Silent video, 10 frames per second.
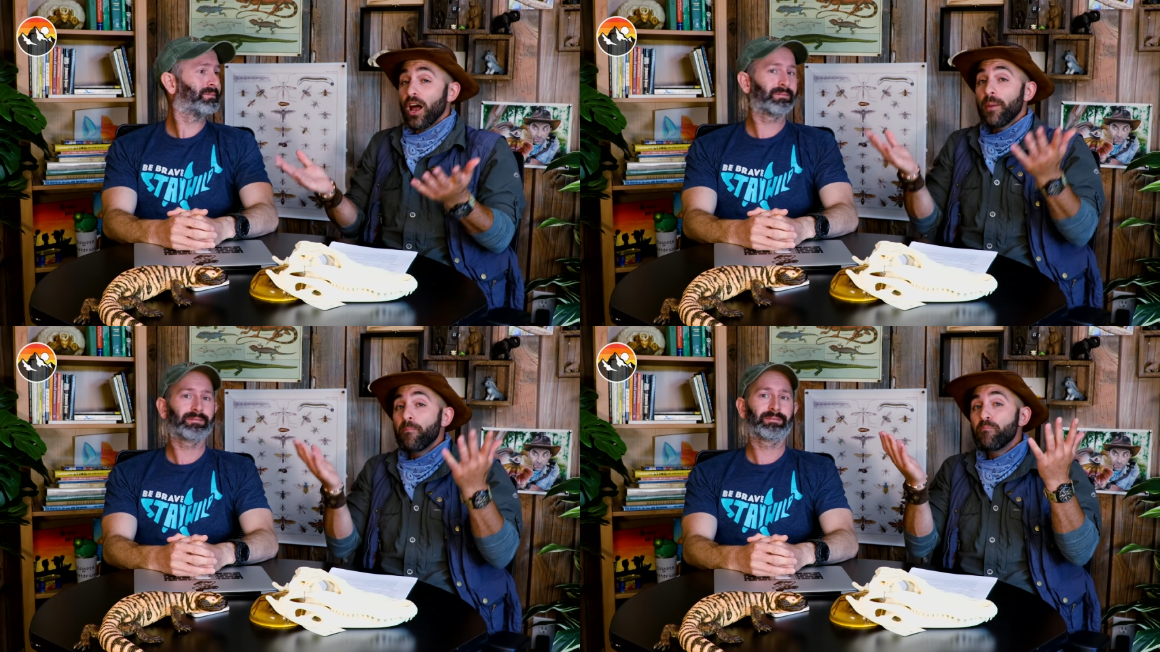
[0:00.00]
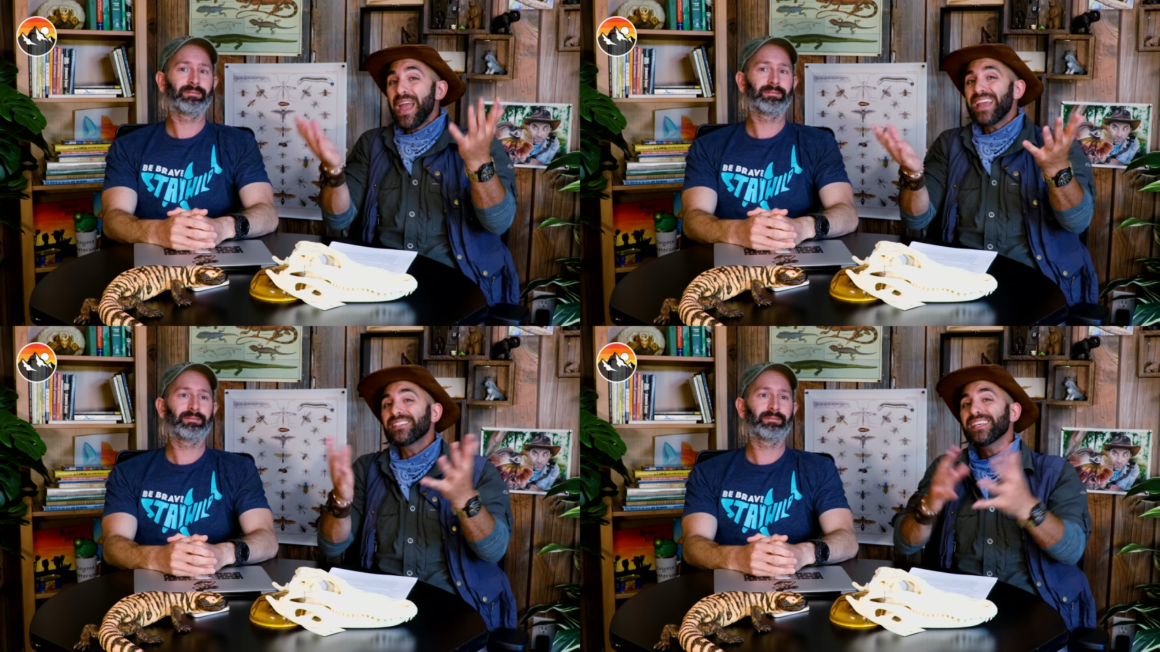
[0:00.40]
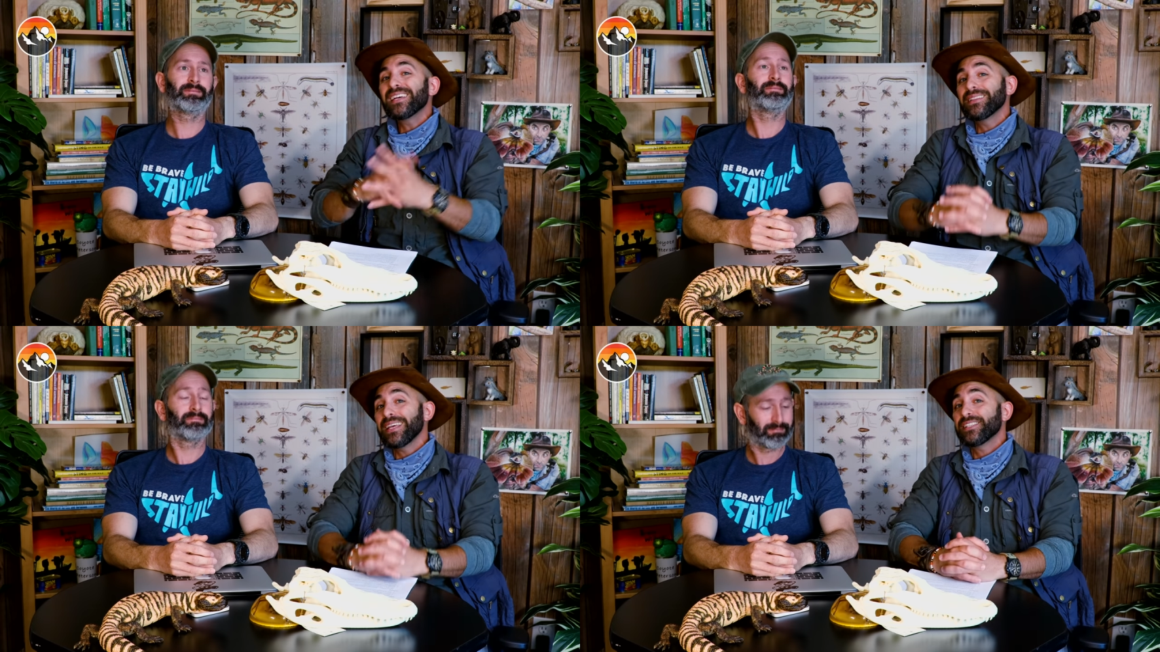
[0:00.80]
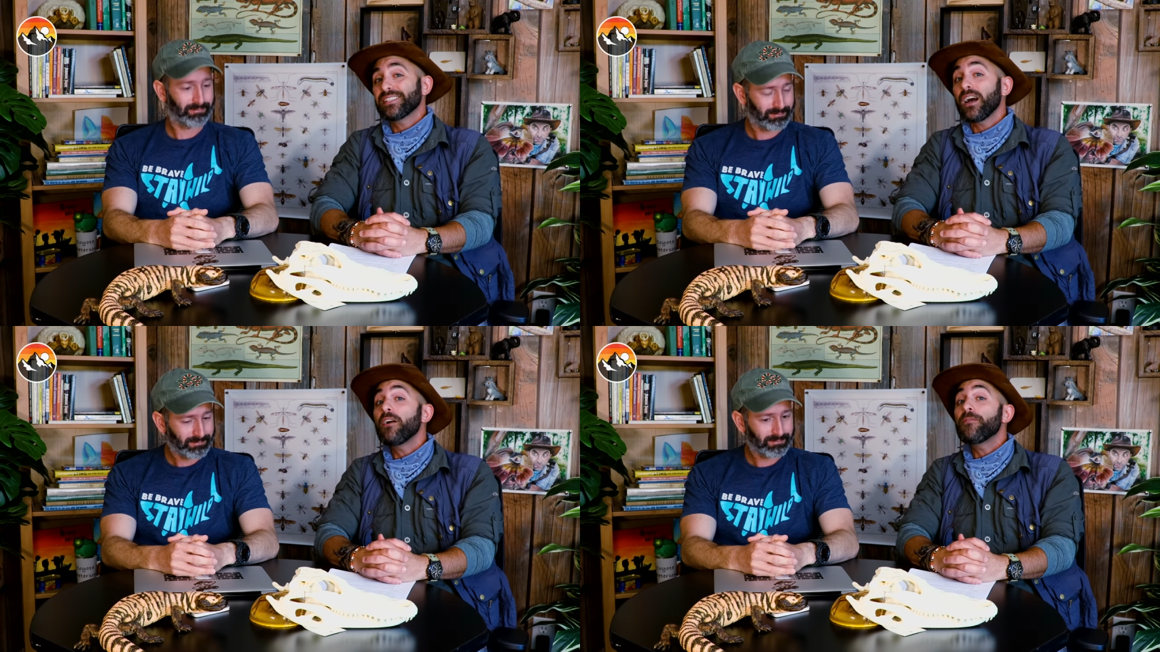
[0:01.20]
Speaker 1: an amazing
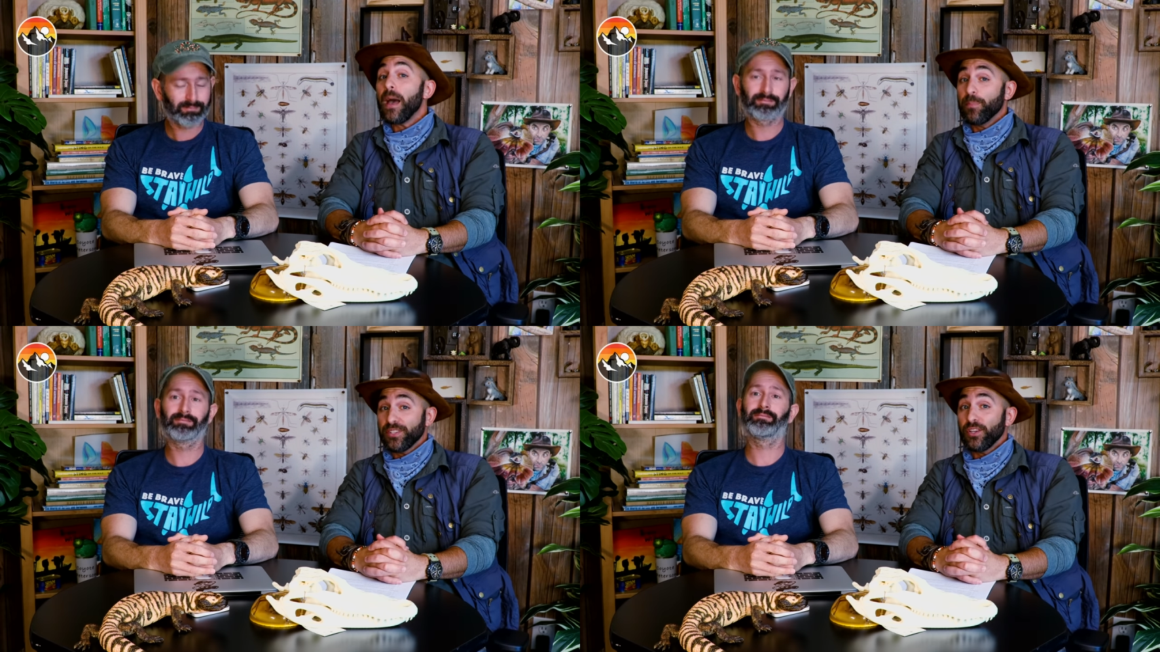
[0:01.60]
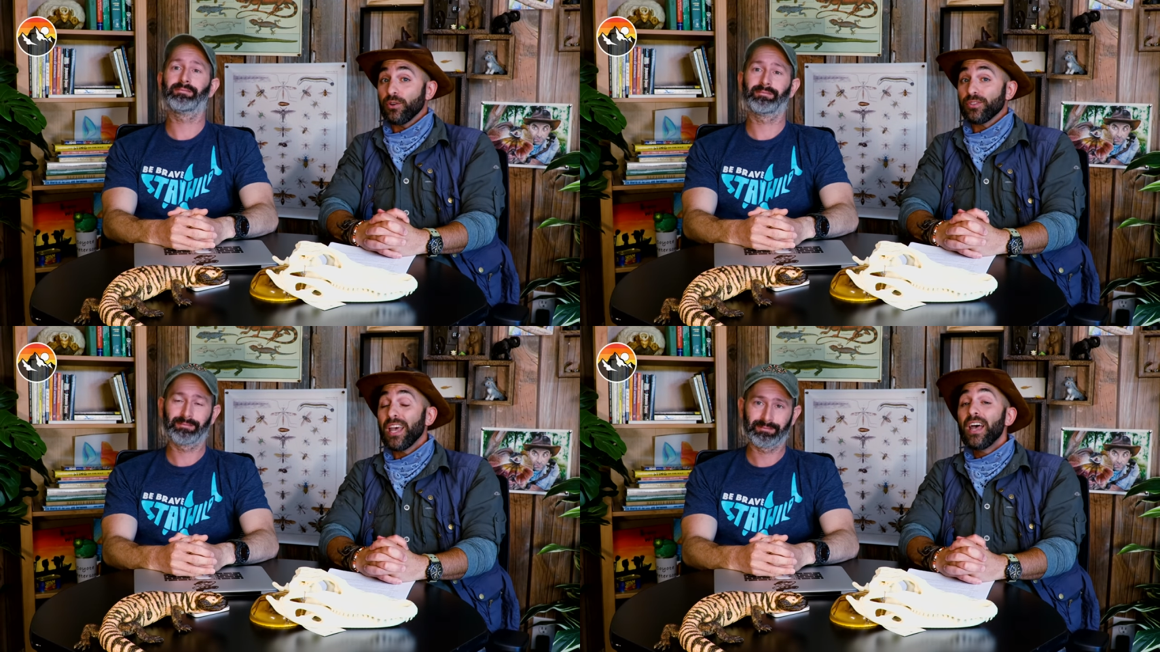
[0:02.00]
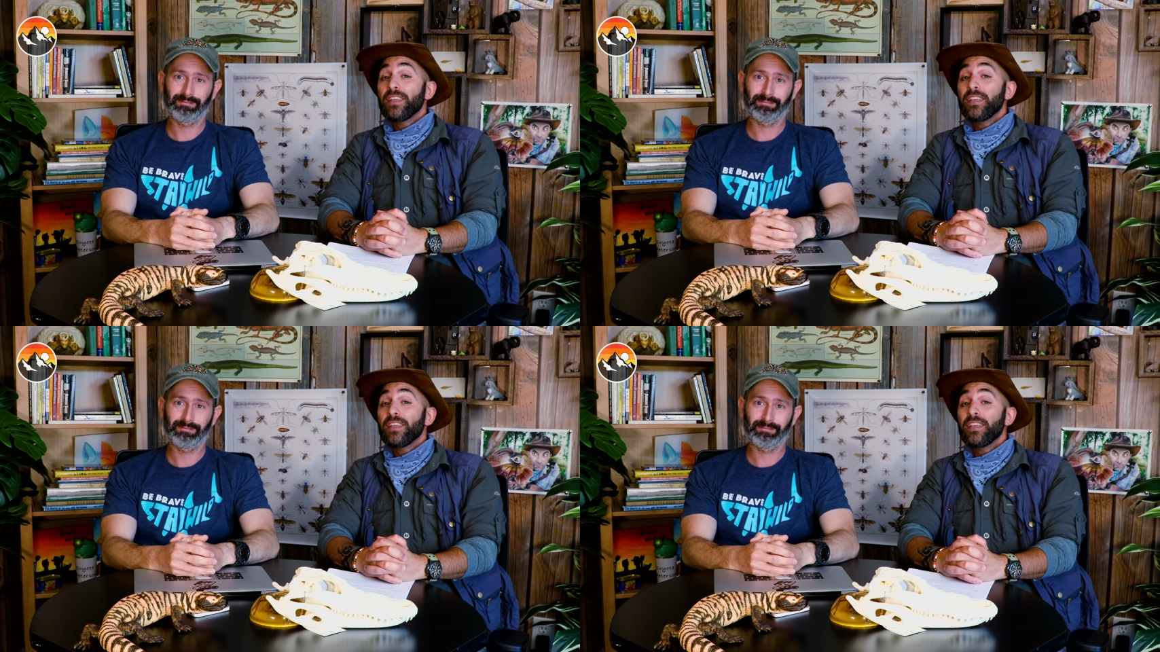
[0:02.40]
list of episodes,